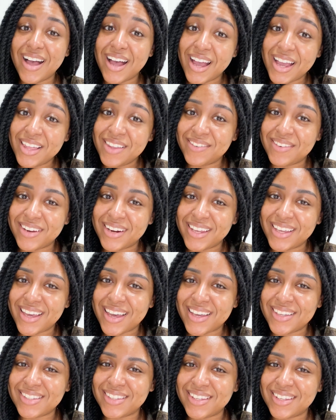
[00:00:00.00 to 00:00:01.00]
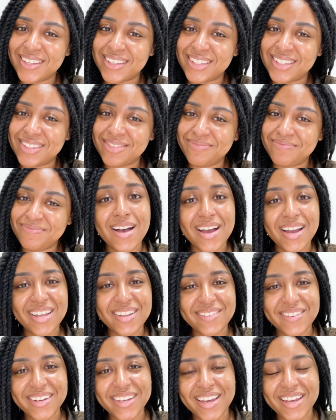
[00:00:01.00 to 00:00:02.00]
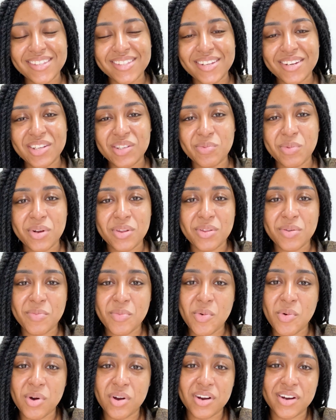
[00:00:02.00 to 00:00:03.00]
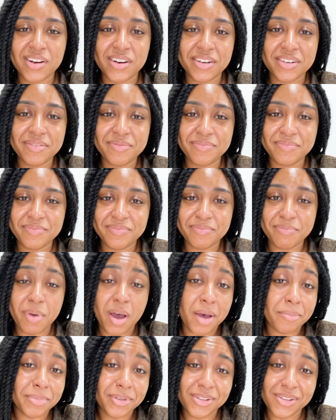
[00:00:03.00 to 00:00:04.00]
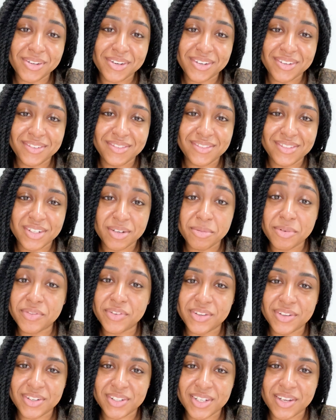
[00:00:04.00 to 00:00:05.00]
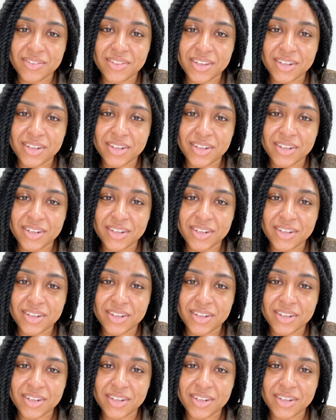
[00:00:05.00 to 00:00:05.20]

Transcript: Hyaluronic acid. Hyaluronic acid is one of the more popular dermal fillers out